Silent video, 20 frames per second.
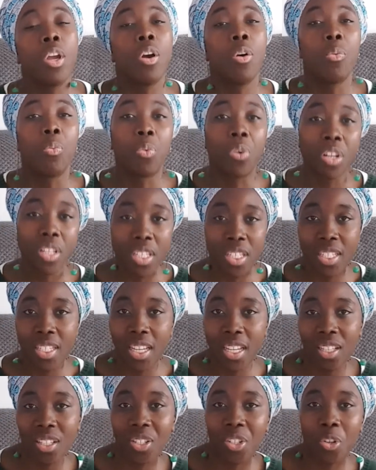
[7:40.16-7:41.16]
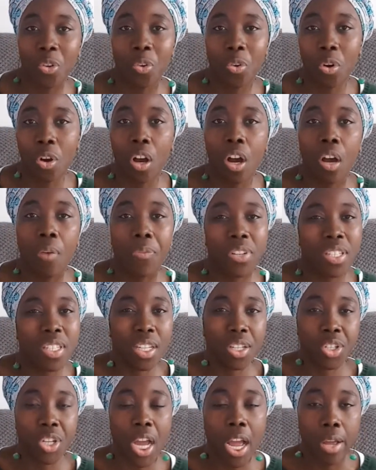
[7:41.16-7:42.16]
1 stitch or half a
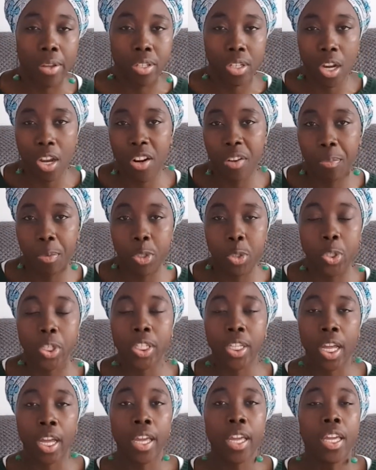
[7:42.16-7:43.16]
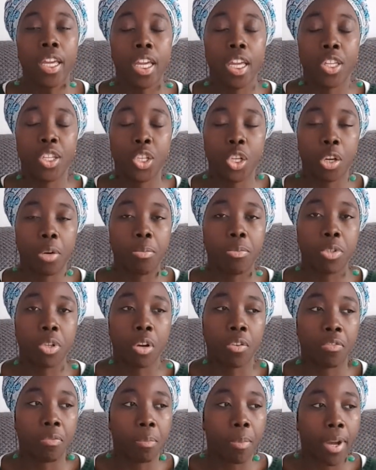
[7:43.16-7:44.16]
stitch out, kind of between that in terms
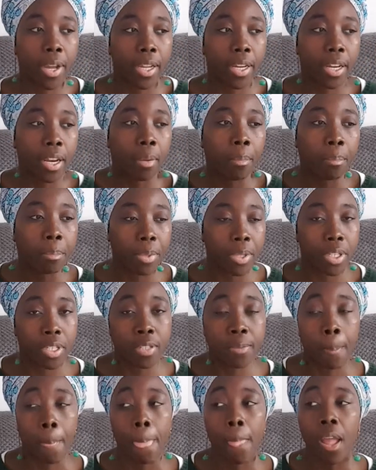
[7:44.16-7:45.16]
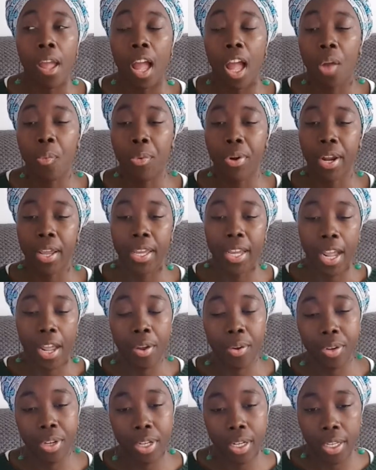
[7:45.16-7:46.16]
of my numbers. And when I
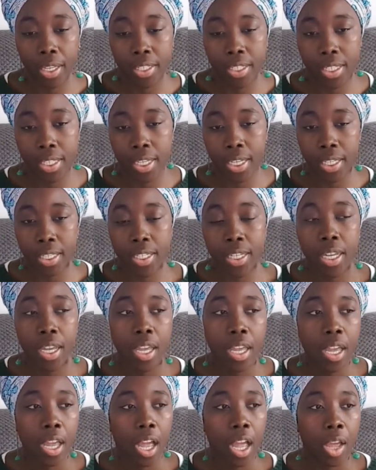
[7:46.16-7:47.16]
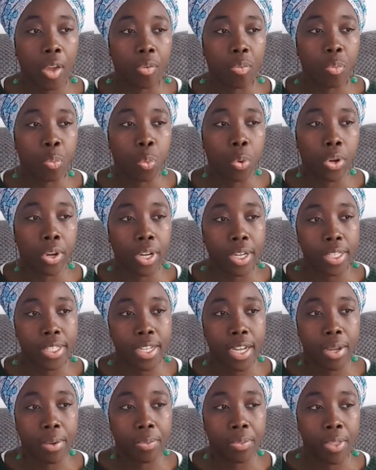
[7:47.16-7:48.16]
calculated it, I worked
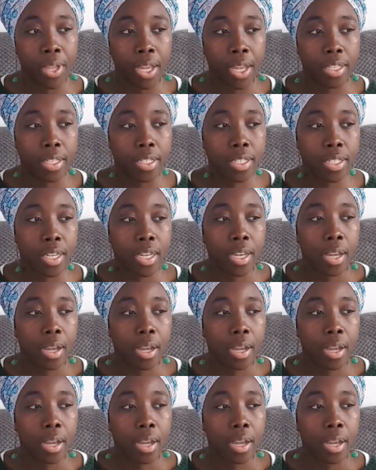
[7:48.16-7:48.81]
out that